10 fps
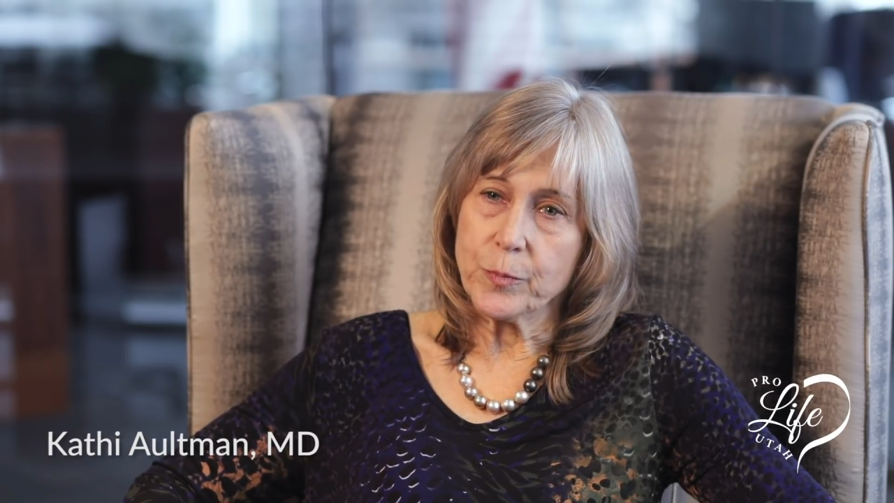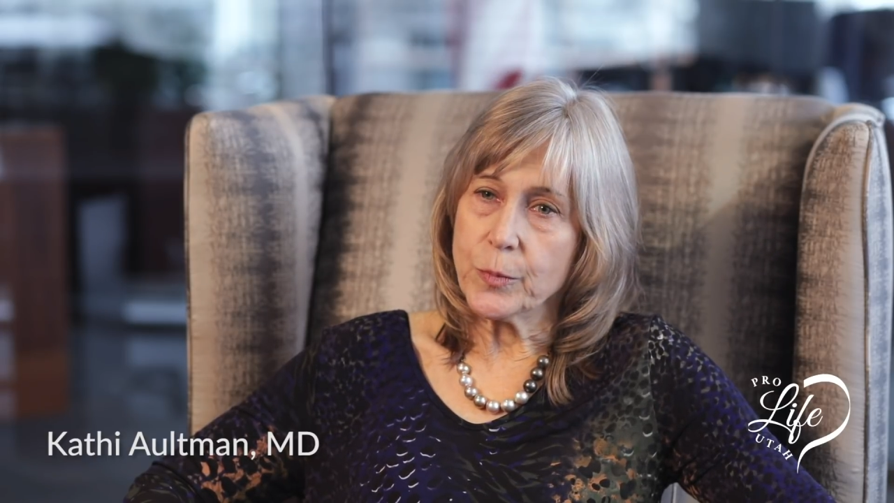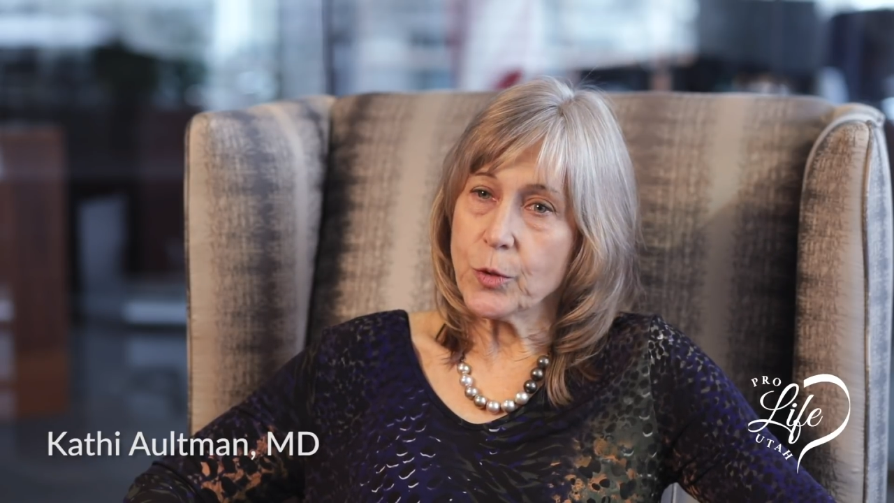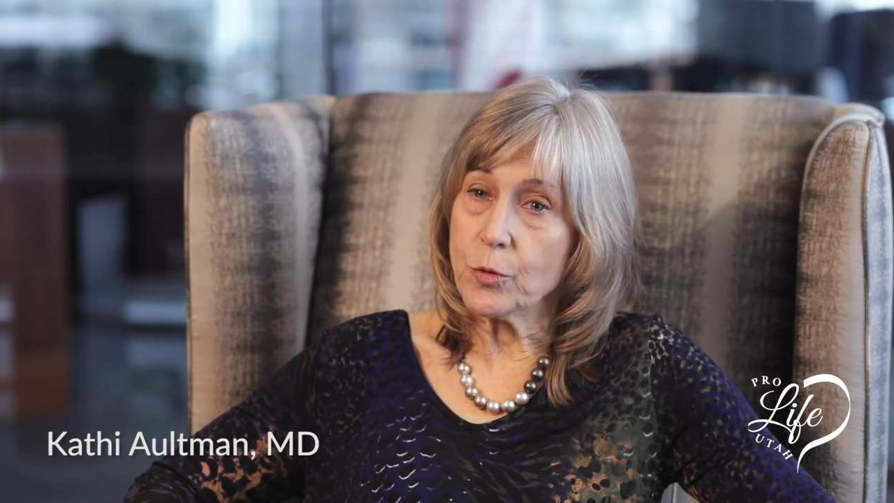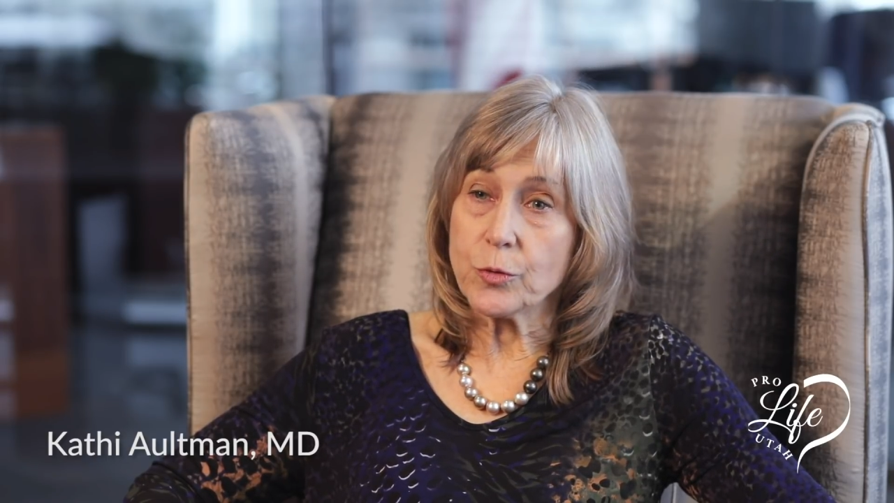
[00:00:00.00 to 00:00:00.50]

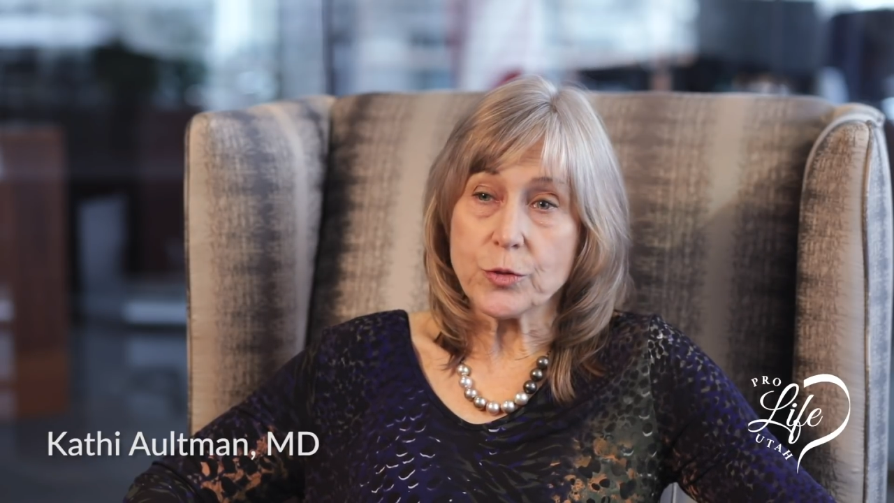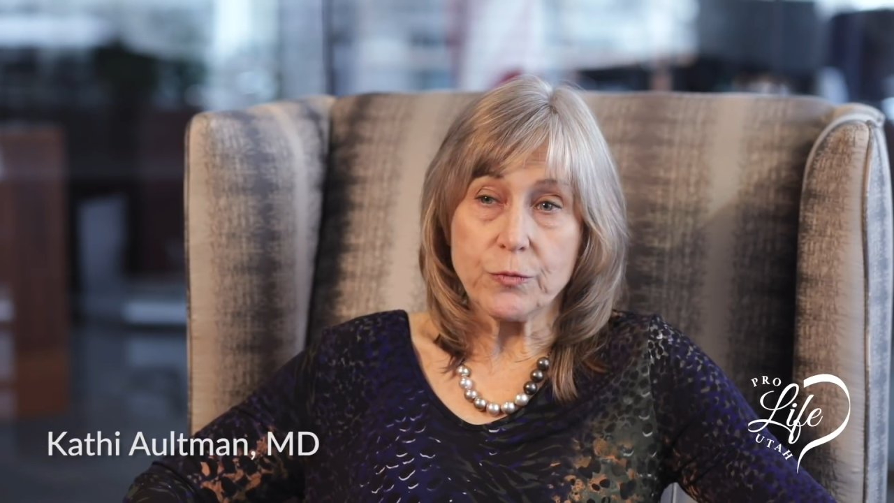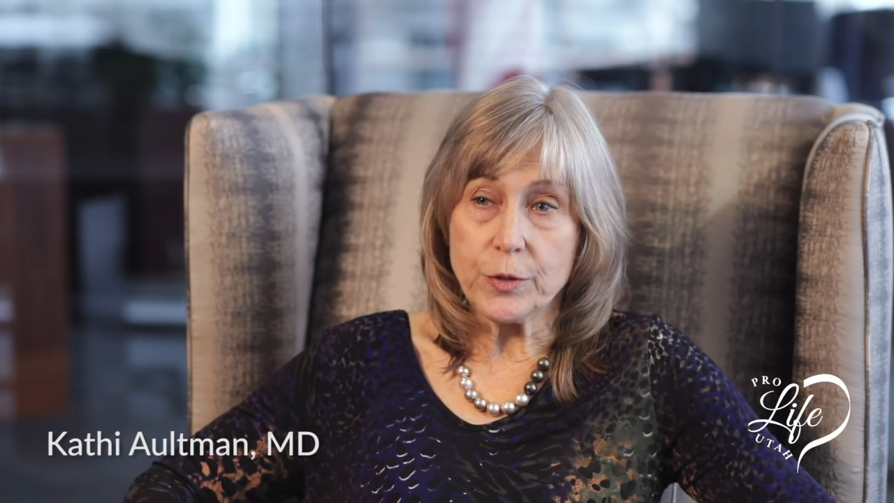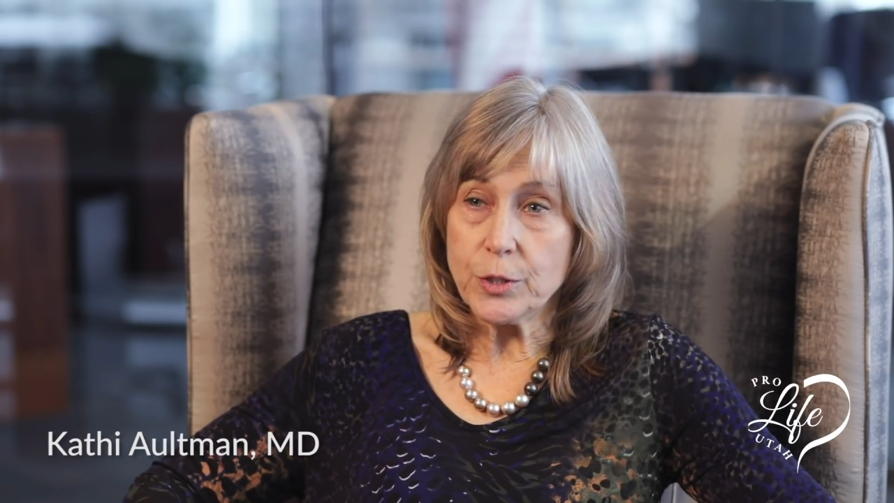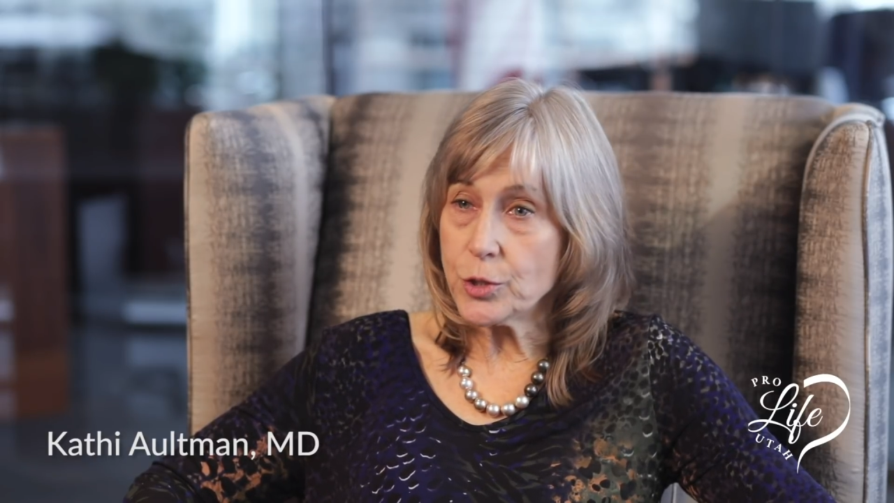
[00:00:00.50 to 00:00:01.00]
the girls
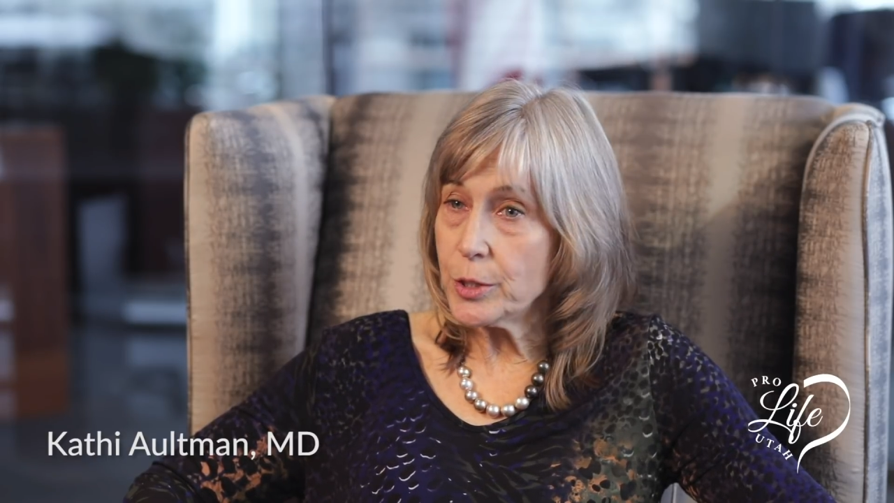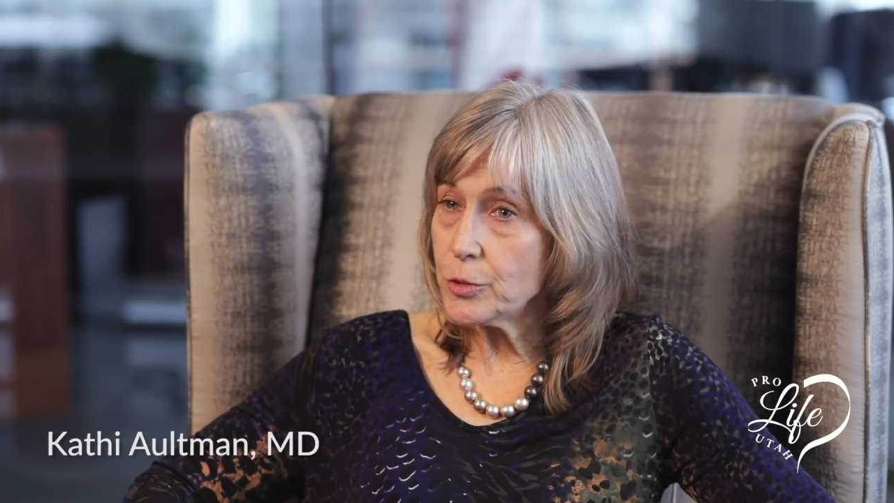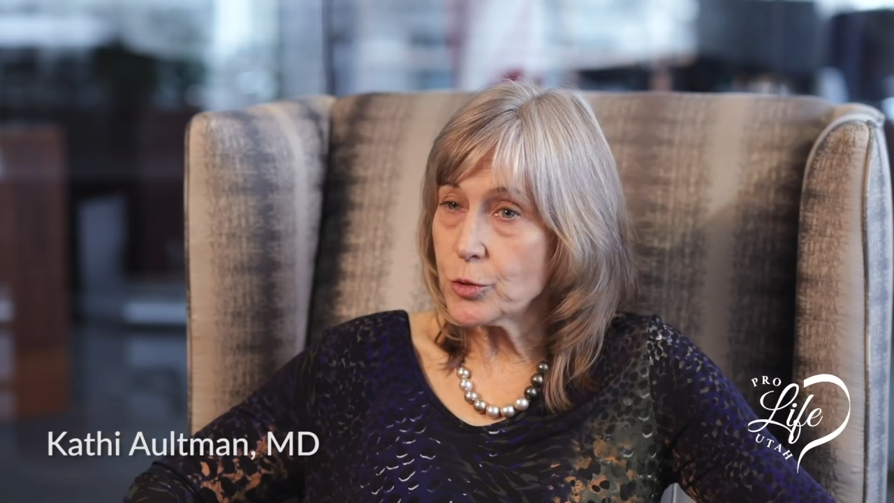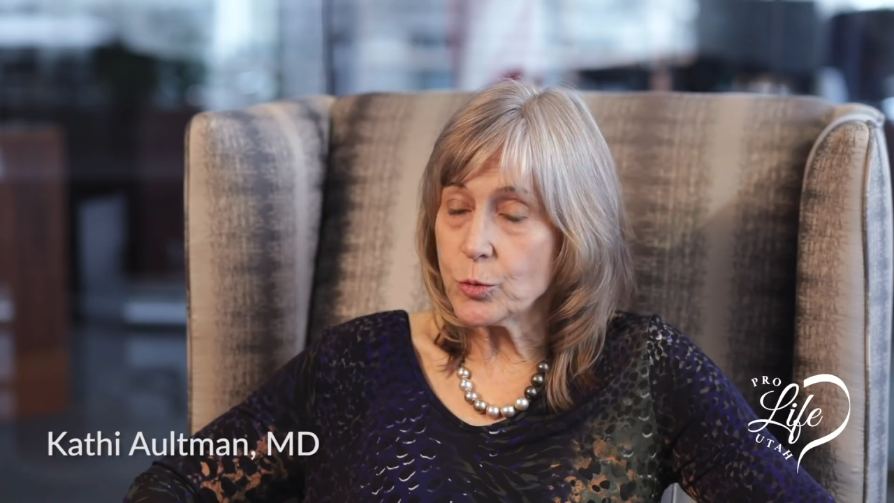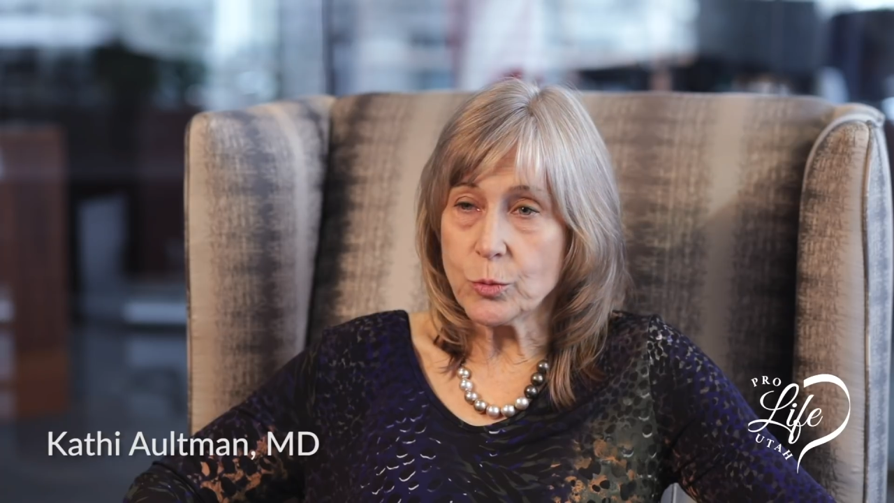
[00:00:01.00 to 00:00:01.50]
finishing
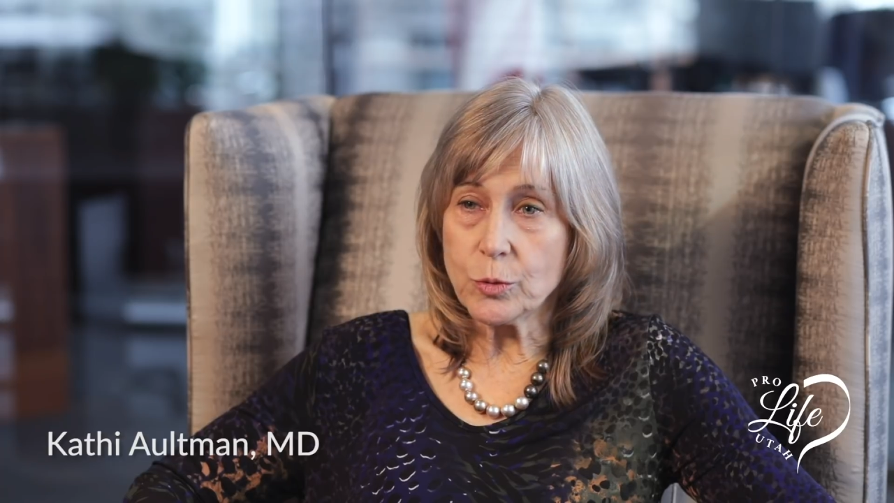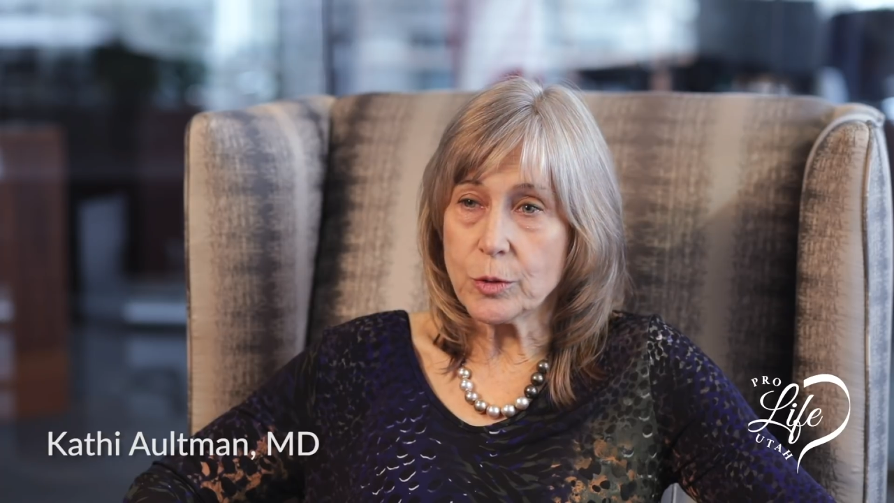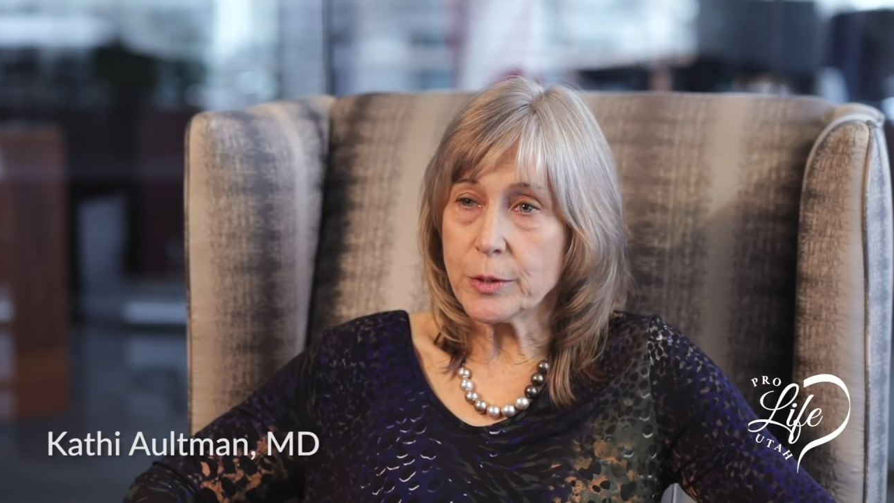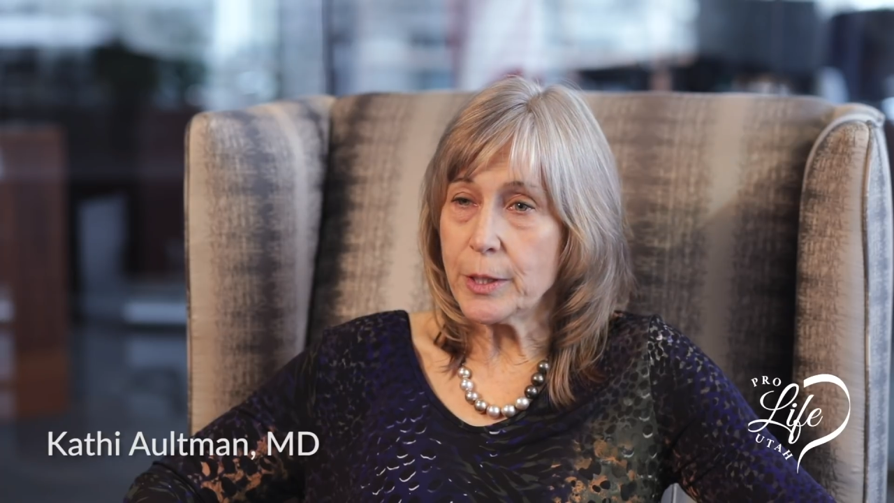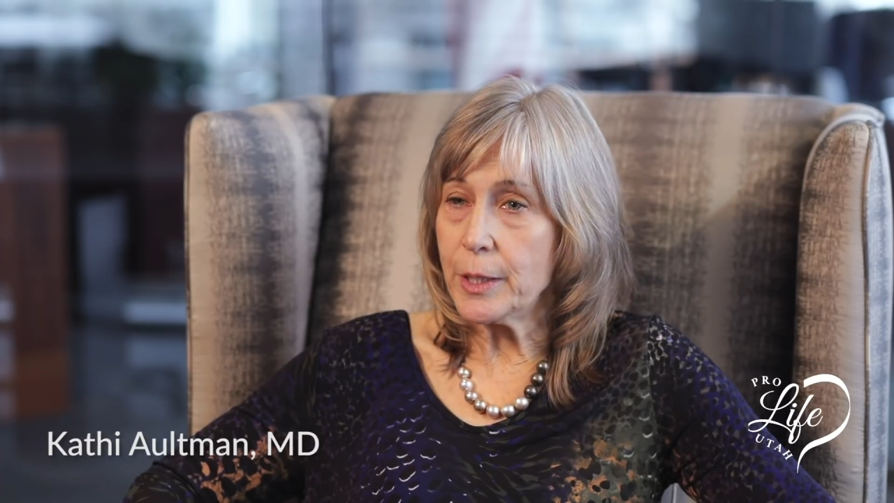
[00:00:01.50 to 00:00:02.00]
school